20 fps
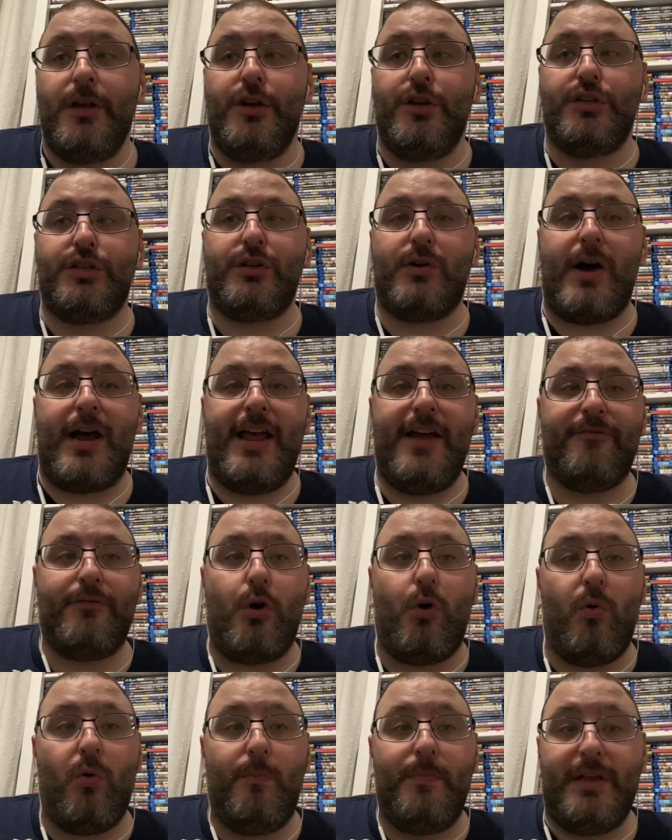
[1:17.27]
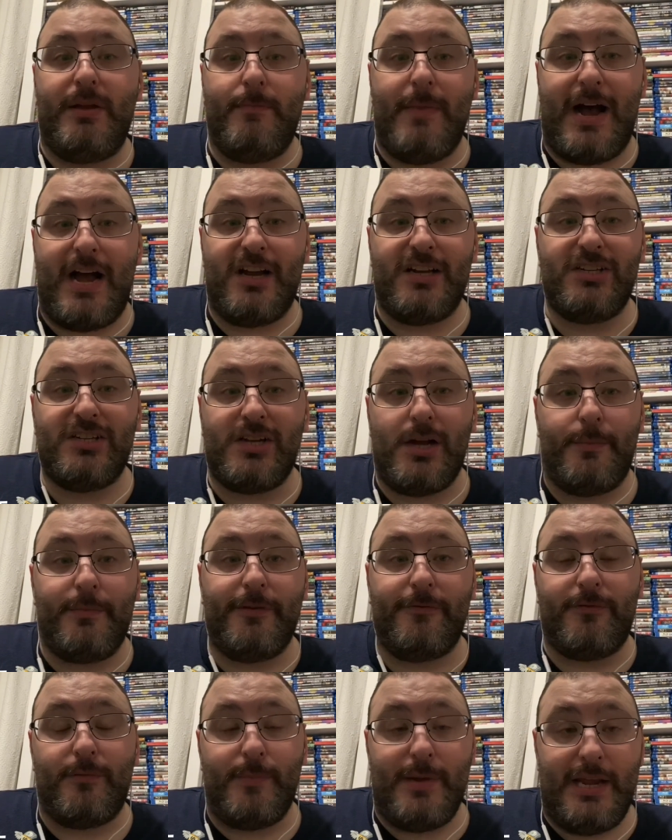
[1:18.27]
So I have a whole big box coming
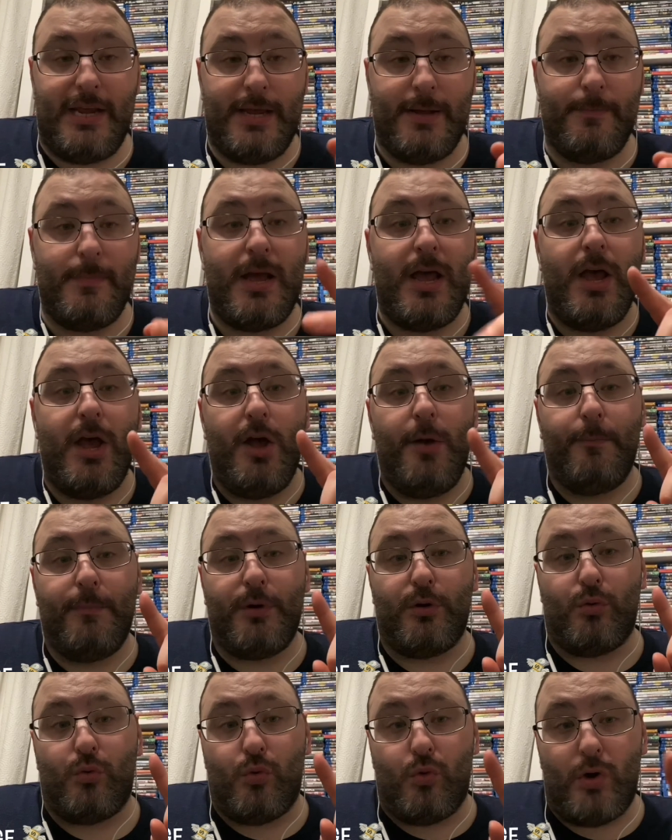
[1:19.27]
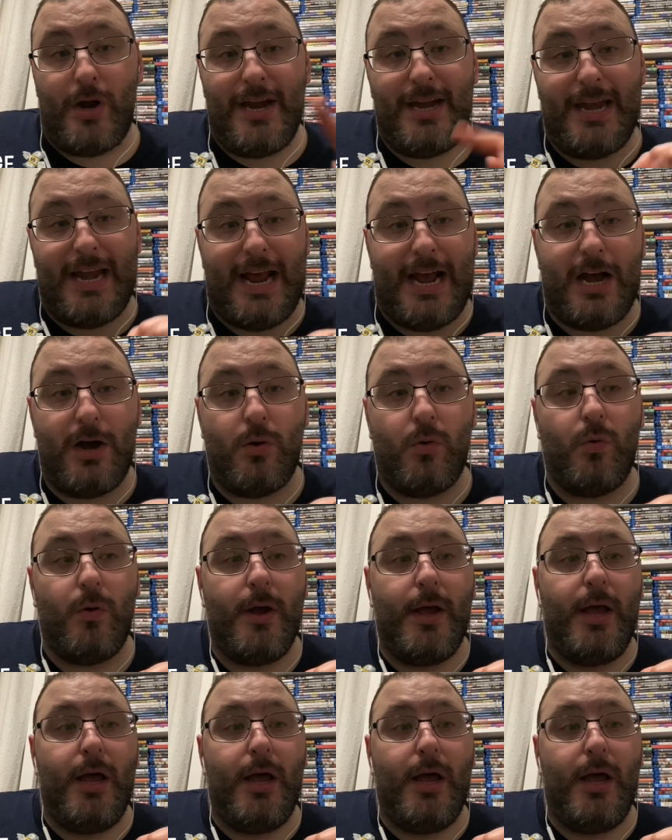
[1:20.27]
from him, but right now